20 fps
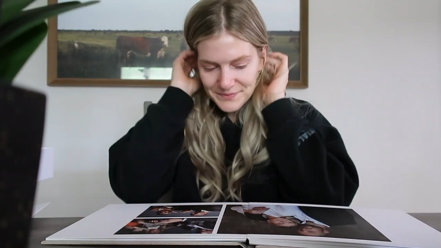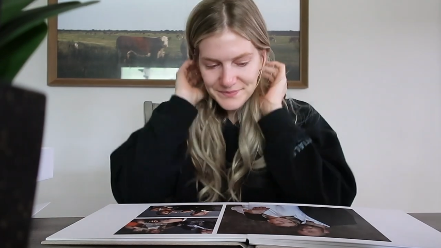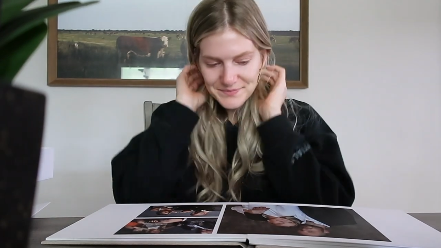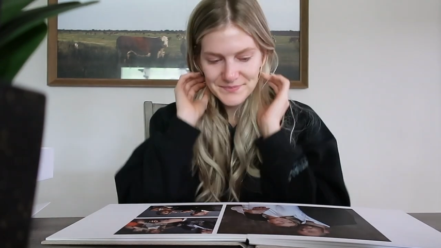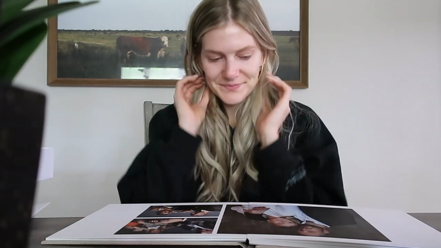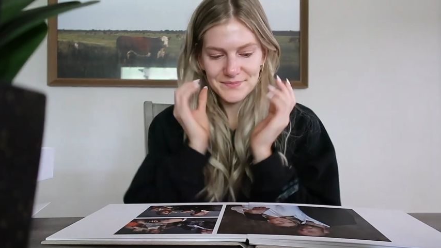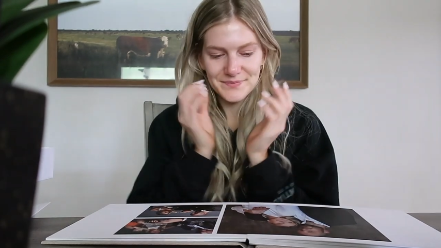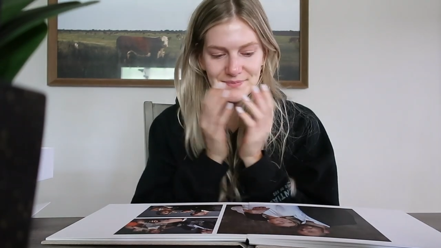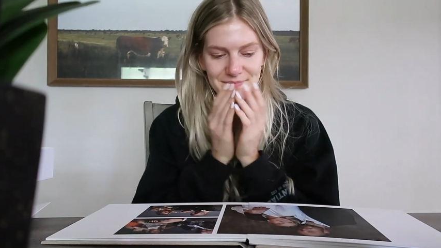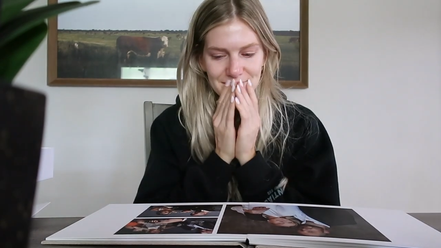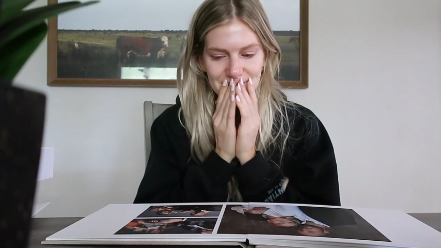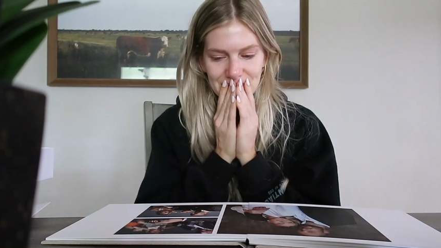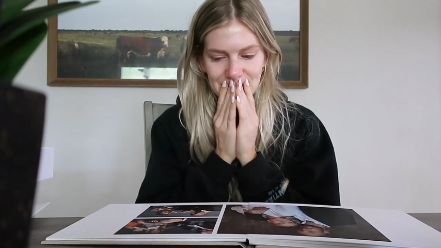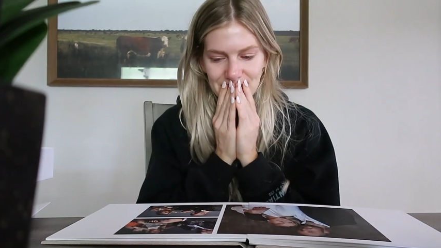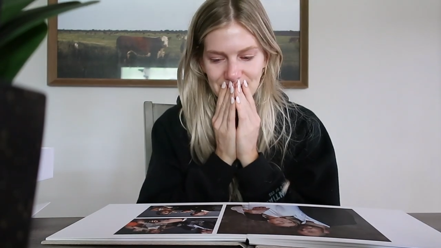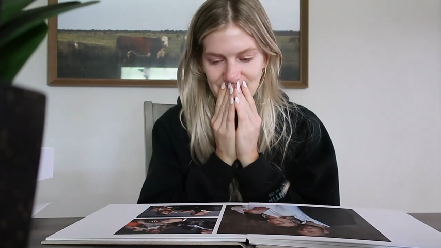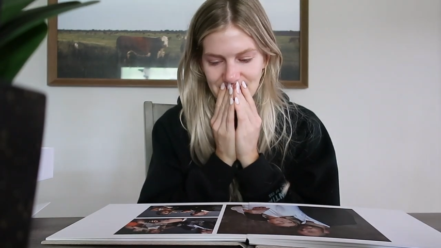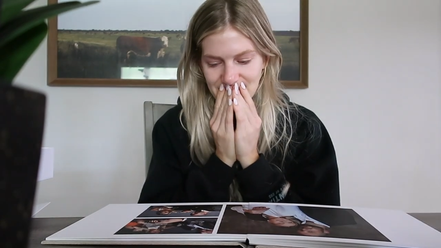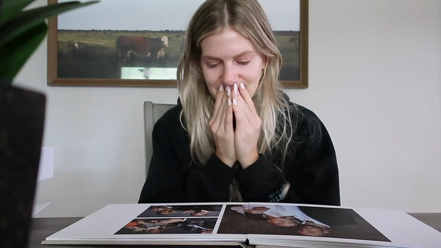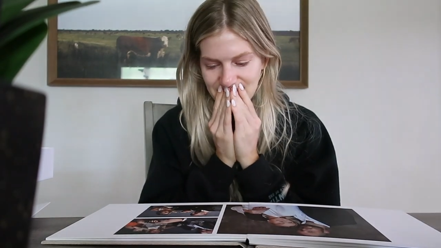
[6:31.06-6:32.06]

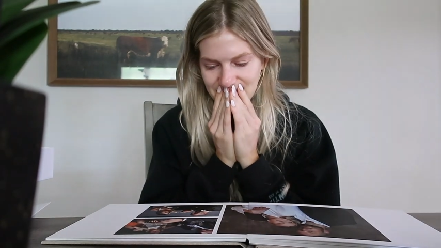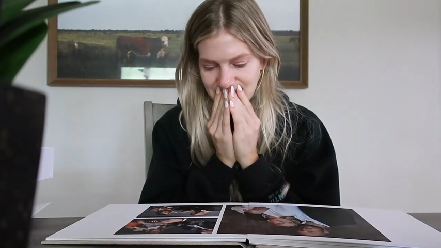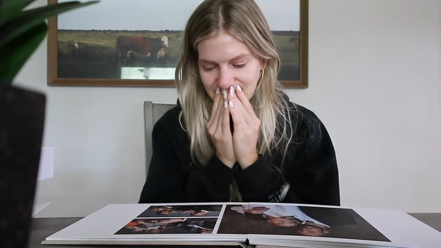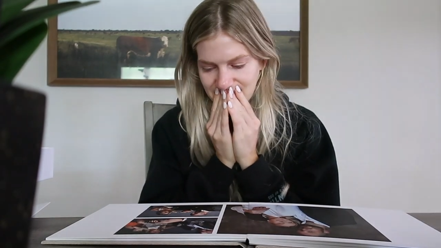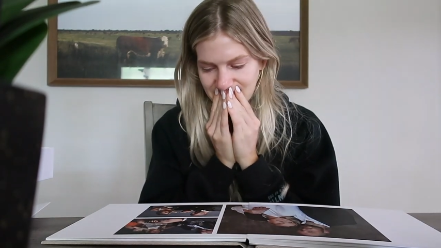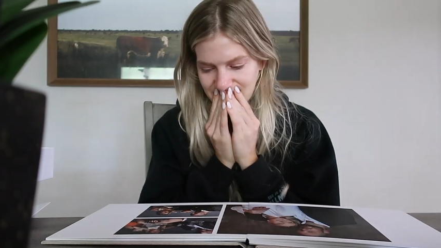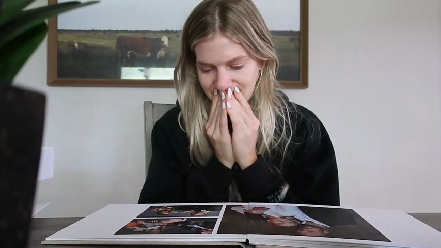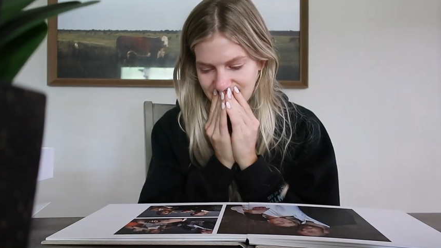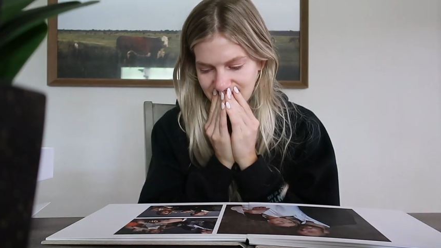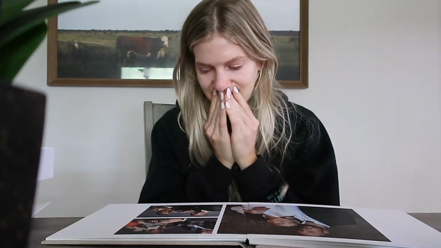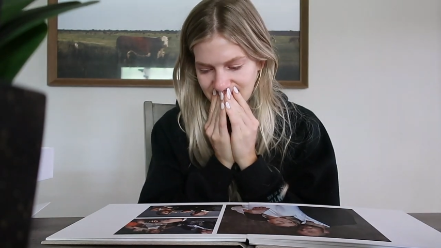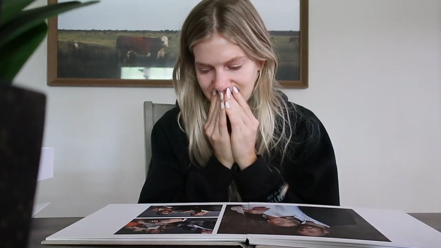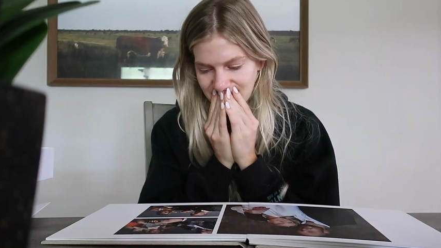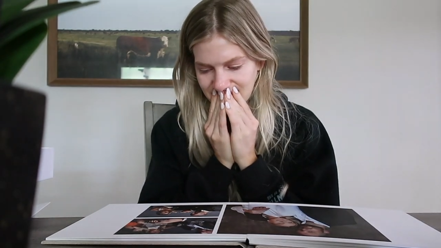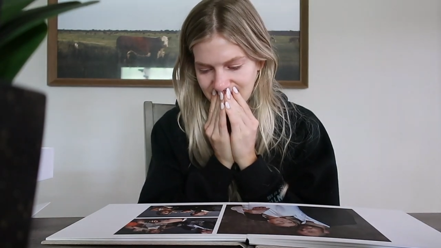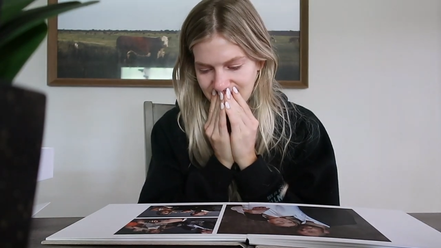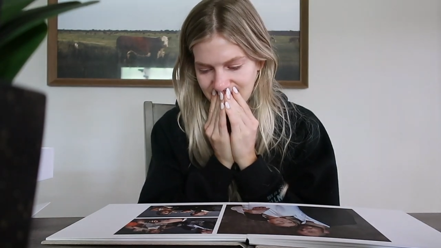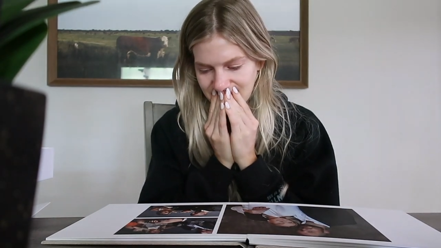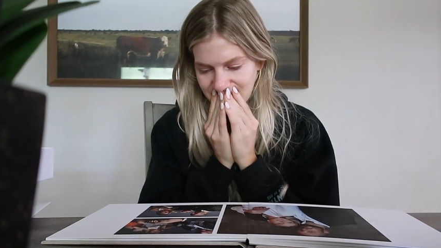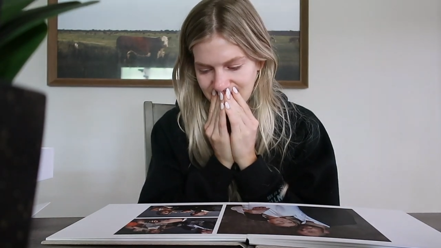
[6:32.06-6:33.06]

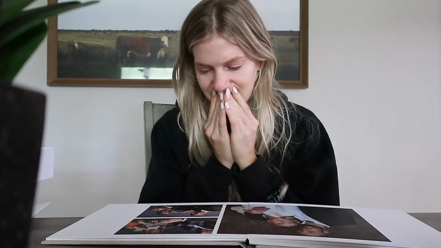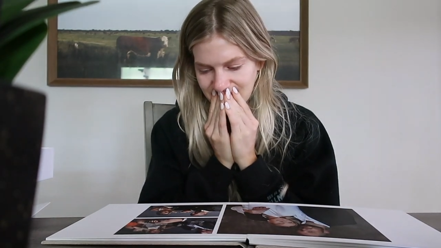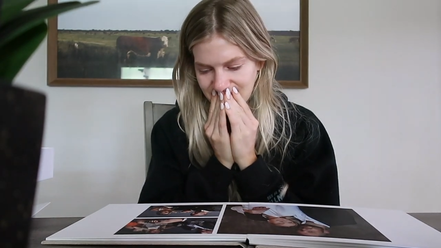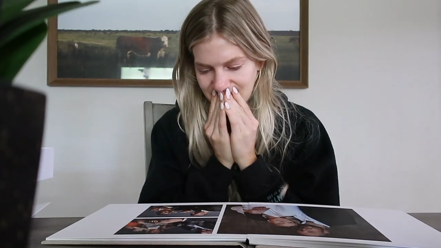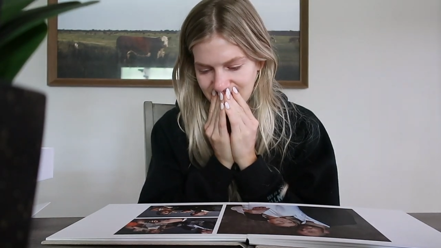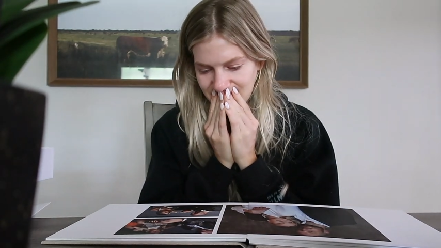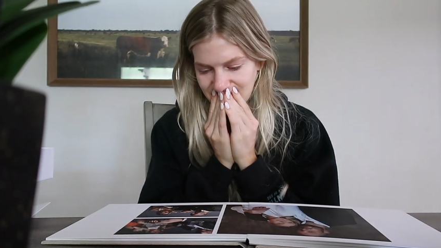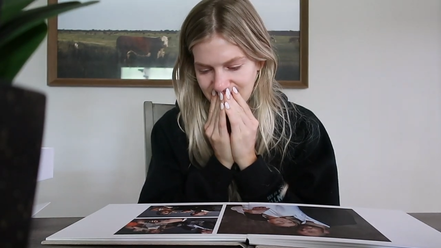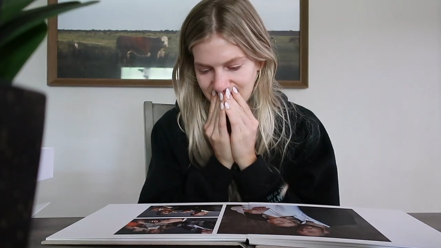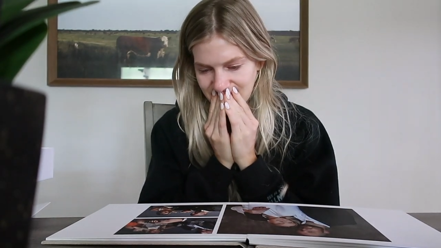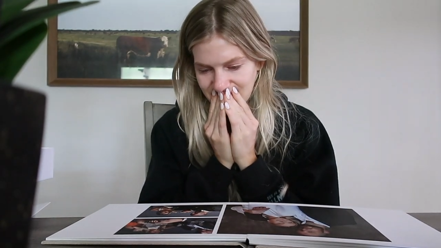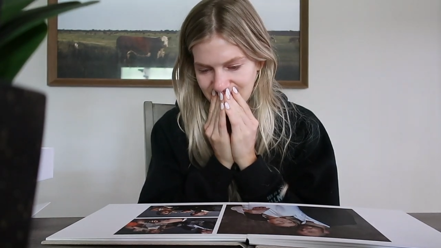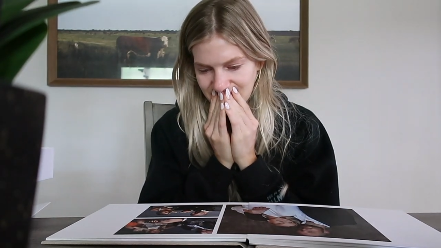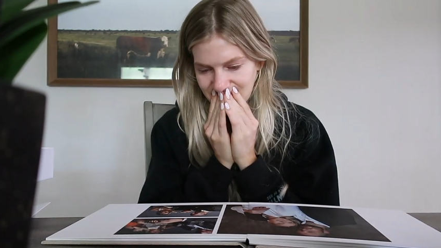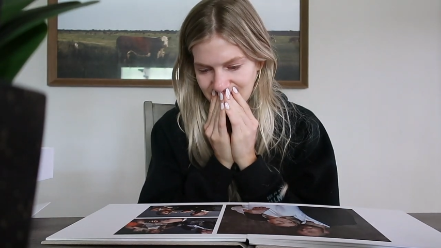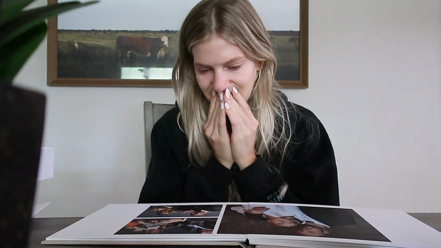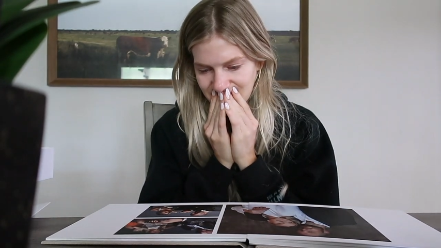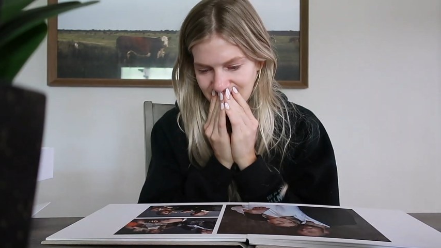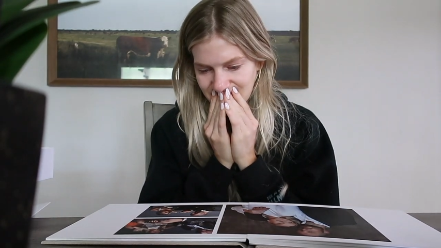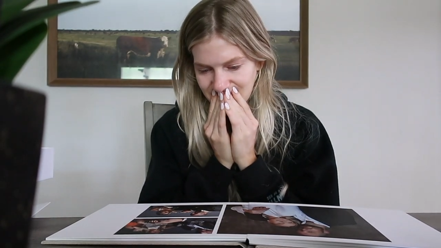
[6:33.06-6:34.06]

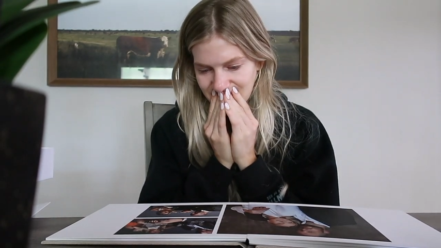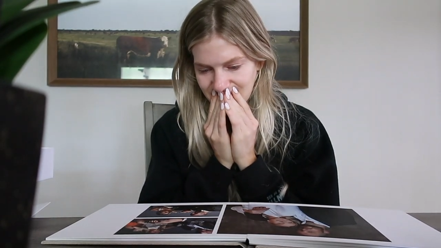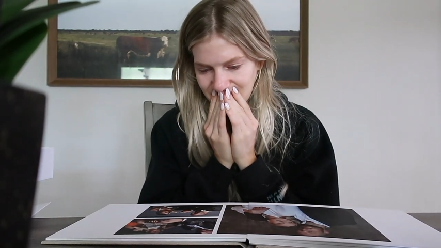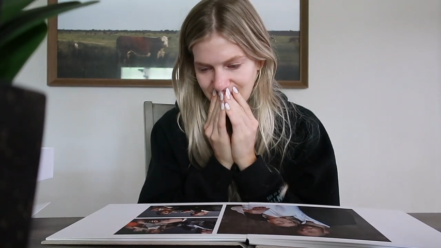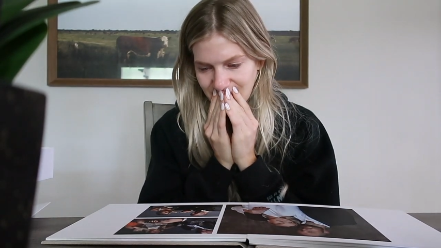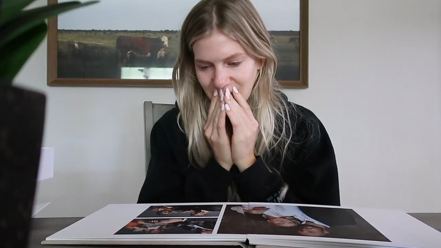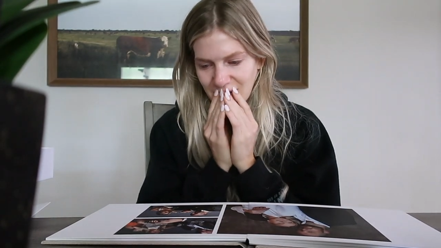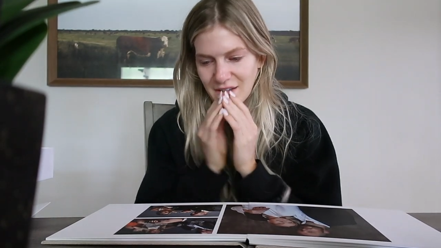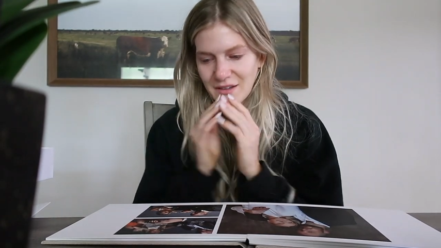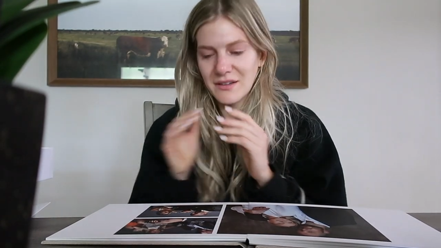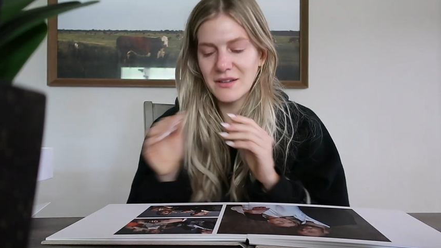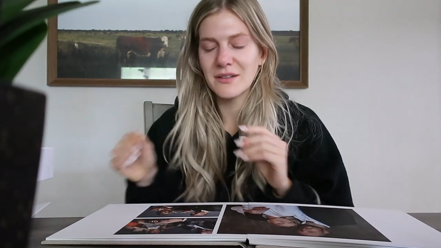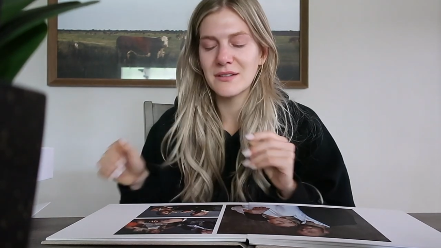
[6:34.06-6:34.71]
[no speech]